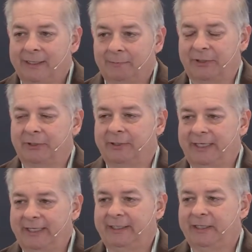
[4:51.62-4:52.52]
but you're
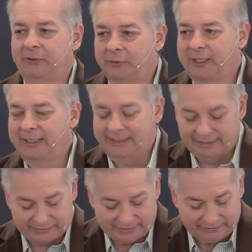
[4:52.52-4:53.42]
eating and drinking
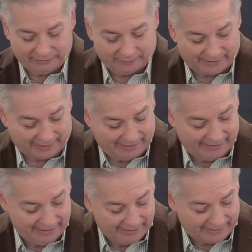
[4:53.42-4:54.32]
in such a
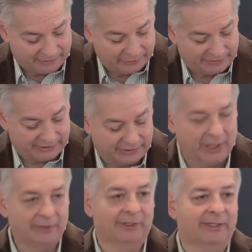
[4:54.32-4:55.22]
way that you're
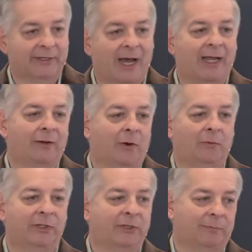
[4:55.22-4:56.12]
dishonoring not
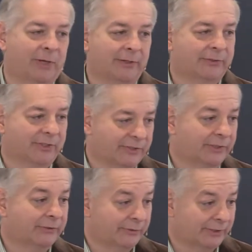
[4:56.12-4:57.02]
only your brothers and
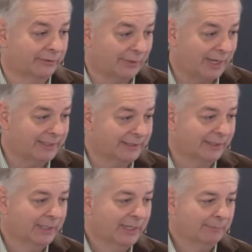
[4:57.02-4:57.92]
sisters in Christ,
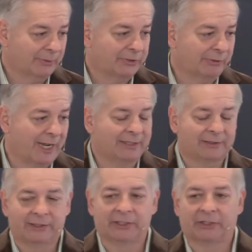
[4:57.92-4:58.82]
but you're
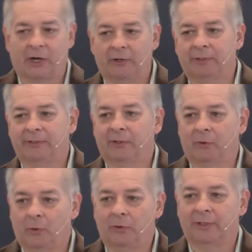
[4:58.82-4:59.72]
actually dishonoring the
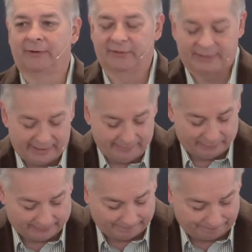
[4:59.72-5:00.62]
Lord of the
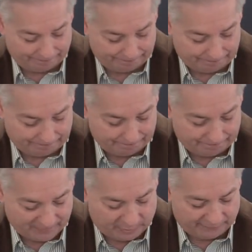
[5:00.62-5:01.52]
table.
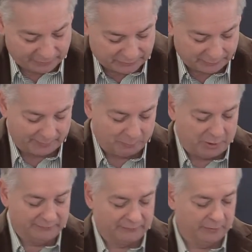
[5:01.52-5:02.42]
Look at verse
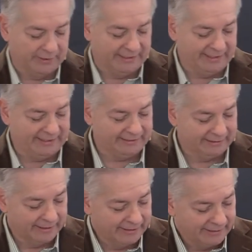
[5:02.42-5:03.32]
21 for in eating
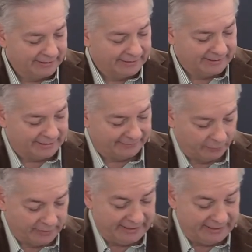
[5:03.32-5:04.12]
for in